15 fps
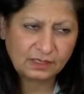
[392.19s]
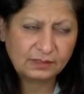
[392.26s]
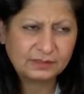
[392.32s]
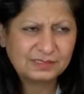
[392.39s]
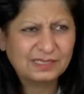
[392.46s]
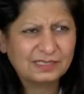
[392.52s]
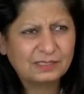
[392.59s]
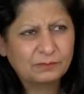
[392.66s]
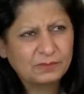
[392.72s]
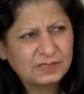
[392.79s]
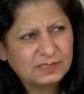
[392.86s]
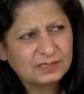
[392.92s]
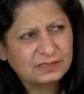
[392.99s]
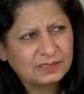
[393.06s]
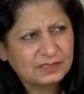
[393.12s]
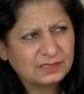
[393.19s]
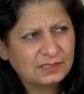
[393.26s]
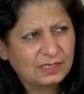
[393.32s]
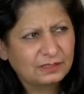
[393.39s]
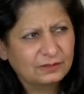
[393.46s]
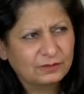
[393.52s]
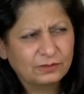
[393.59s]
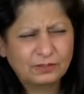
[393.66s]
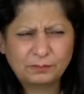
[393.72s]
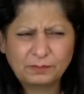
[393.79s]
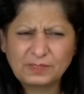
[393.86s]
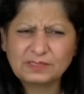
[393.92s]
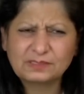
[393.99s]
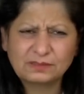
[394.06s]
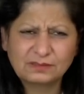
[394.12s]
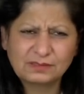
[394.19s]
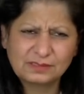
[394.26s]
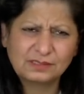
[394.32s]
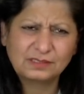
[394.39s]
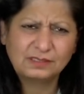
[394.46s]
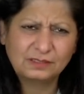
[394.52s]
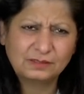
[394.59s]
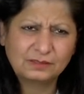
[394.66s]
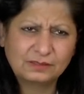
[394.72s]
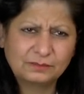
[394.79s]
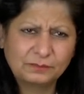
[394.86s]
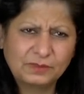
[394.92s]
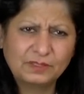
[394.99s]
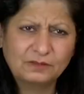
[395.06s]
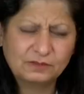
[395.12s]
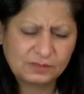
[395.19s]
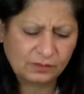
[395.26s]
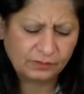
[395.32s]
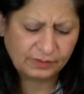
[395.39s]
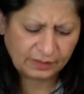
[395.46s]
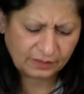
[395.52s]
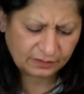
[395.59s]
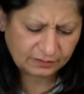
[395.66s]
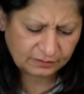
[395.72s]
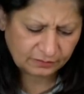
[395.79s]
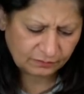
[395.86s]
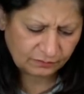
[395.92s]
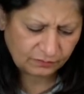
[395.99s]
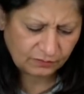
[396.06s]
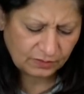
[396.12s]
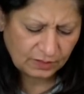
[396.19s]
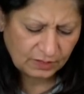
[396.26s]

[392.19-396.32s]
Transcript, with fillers: It's not a misunderstanding. Your person is really being so negative.